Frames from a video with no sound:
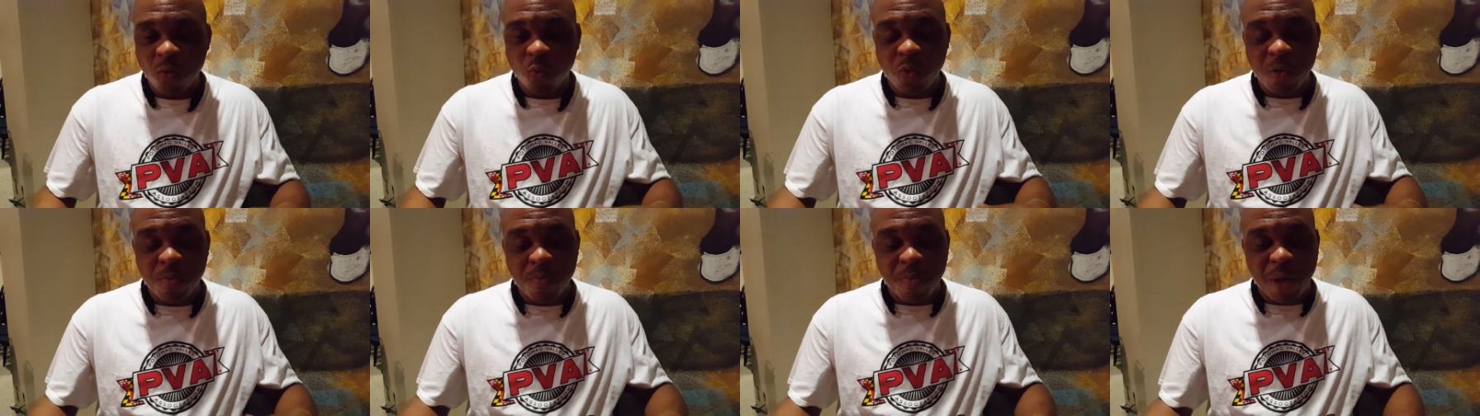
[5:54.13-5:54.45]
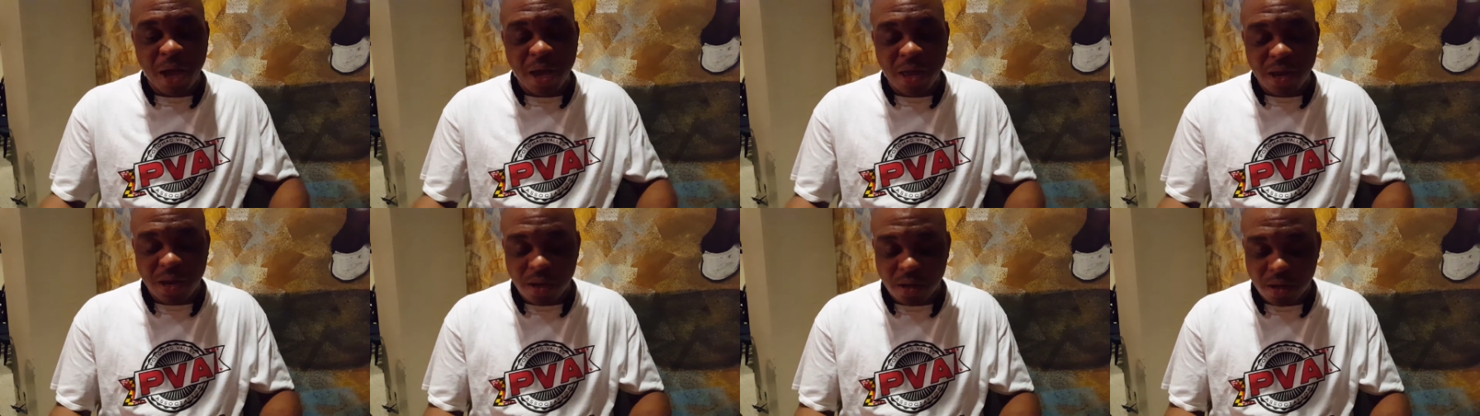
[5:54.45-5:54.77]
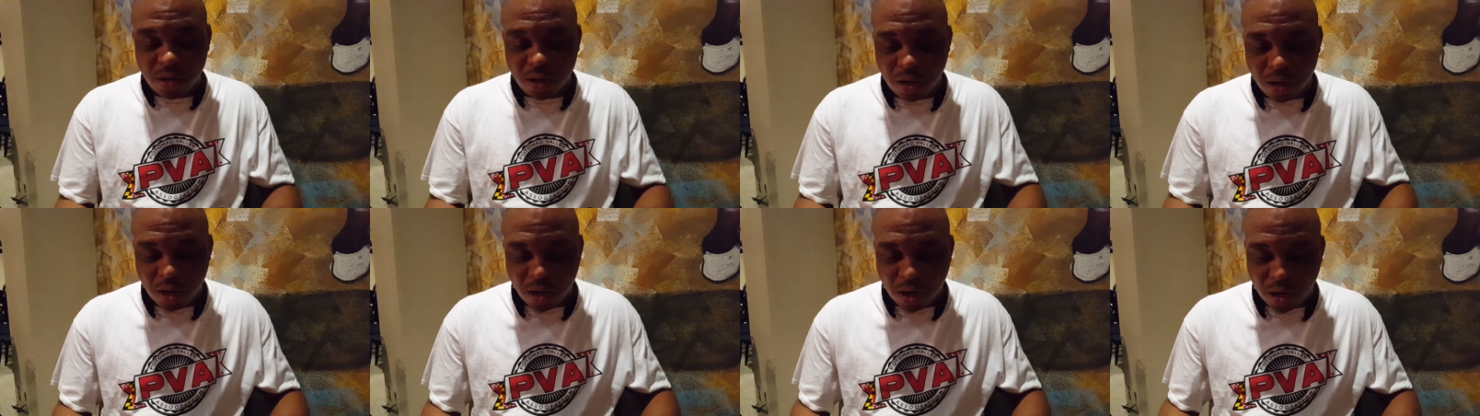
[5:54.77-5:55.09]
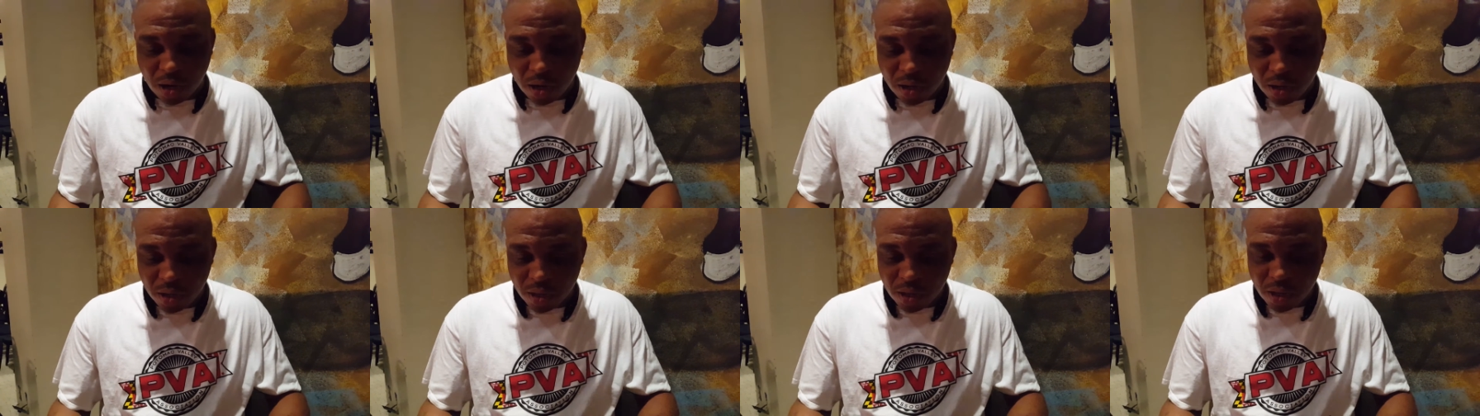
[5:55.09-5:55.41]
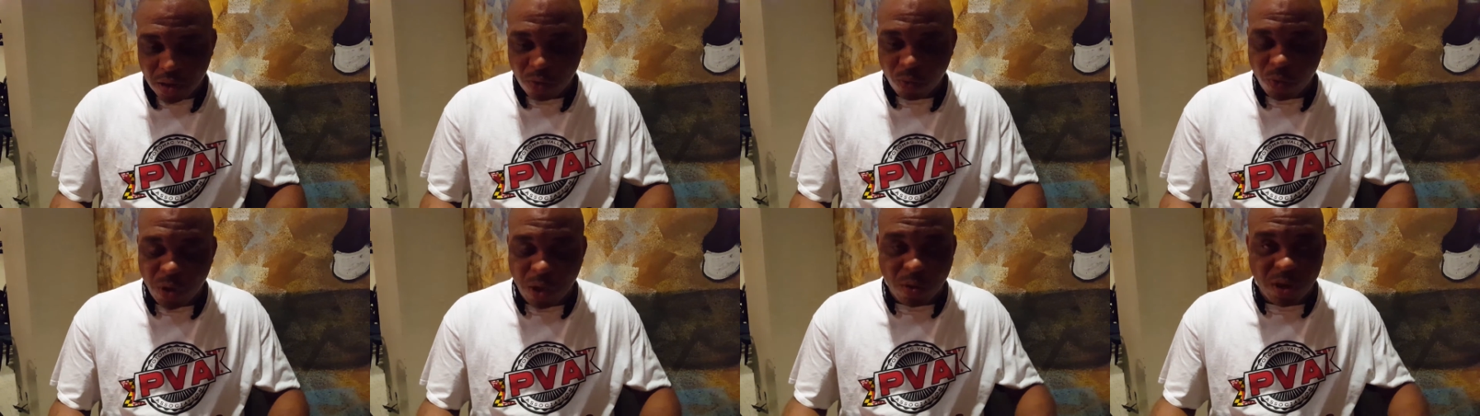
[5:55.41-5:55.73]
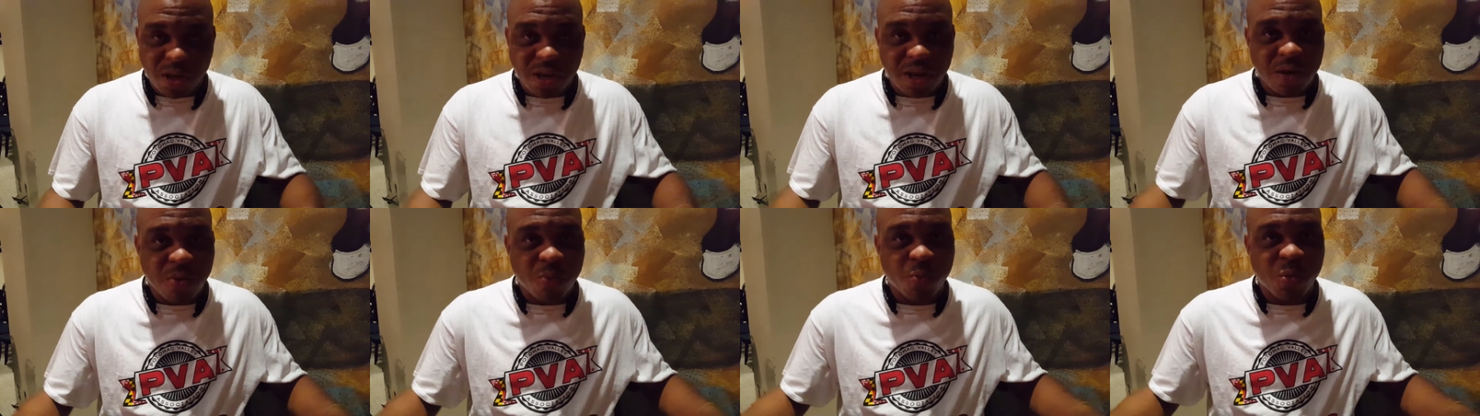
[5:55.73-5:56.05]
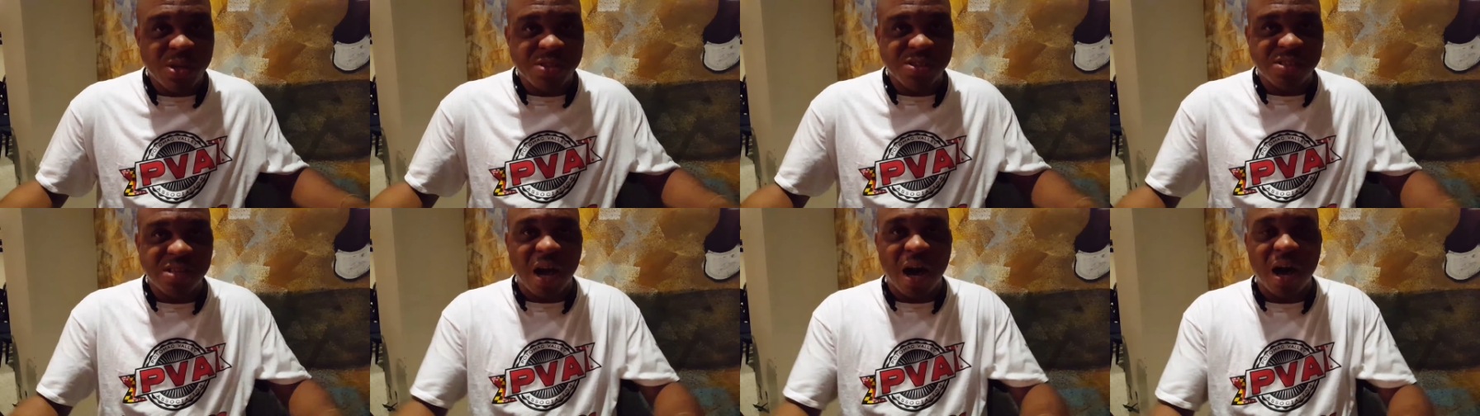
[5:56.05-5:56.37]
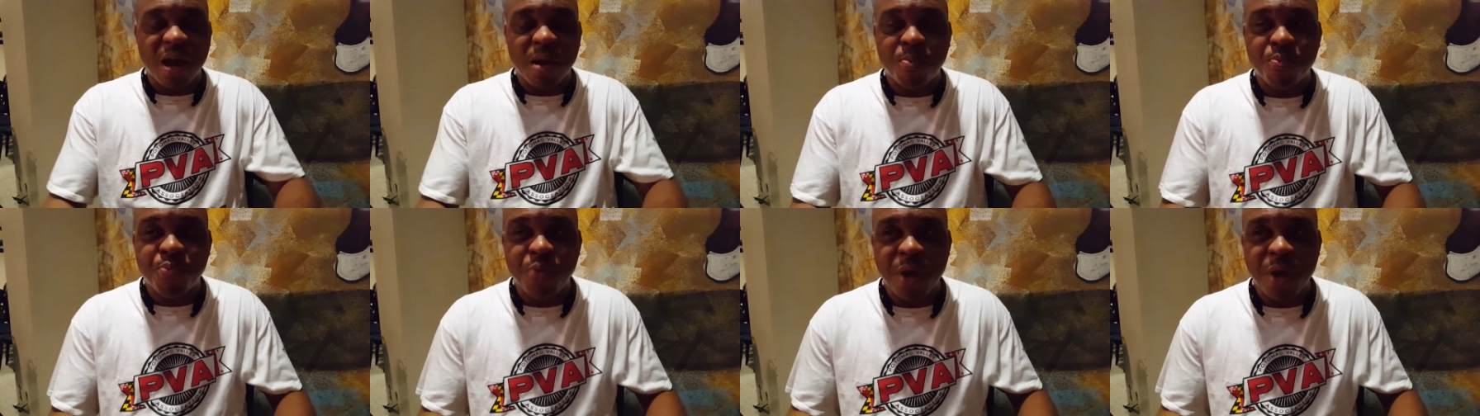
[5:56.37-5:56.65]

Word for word: We made it. Uh, we, then we started